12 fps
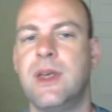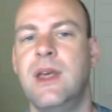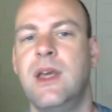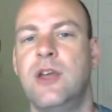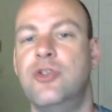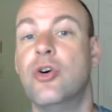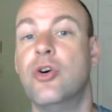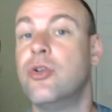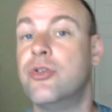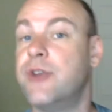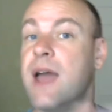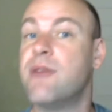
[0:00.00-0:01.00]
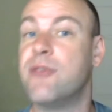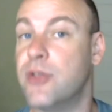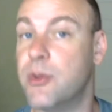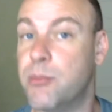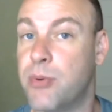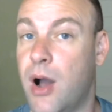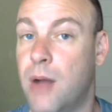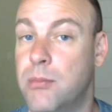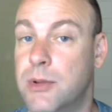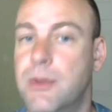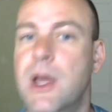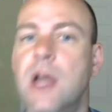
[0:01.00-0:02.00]
You're never the
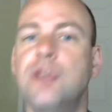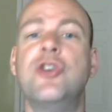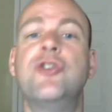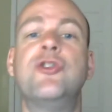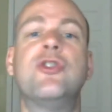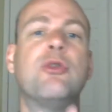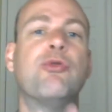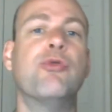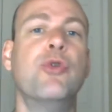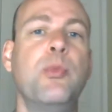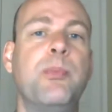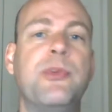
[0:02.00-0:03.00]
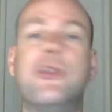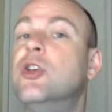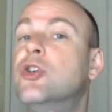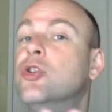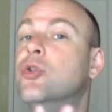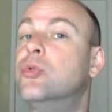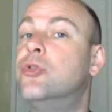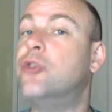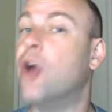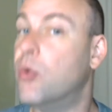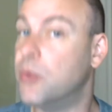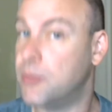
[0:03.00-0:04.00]
problem, just groups you
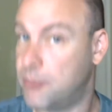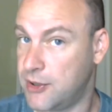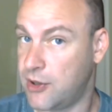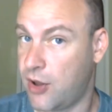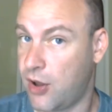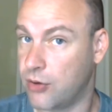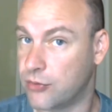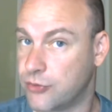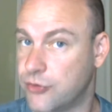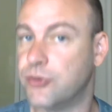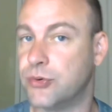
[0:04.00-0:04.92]
don't belong to.